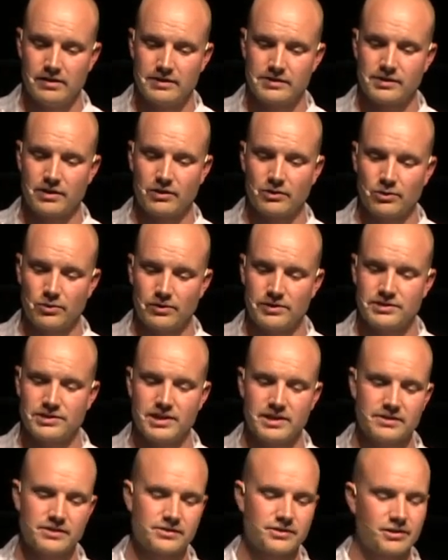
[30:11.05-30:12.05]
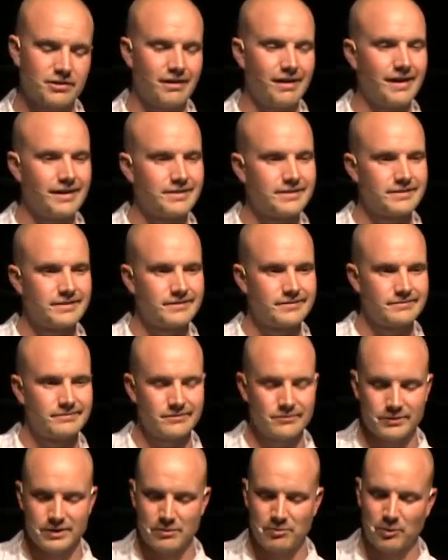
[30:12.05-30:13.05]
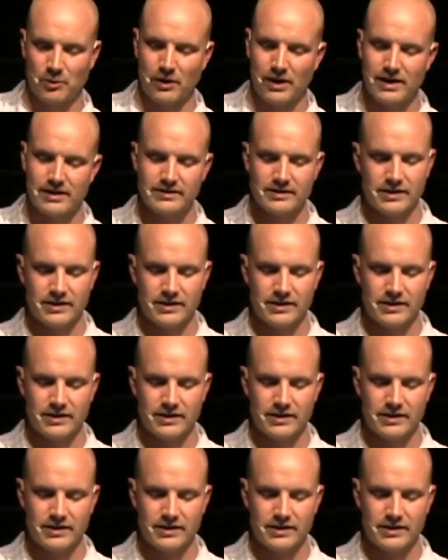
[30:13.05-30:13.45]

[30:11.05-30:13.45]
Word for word: is our Lord Jesus Christ when he prayed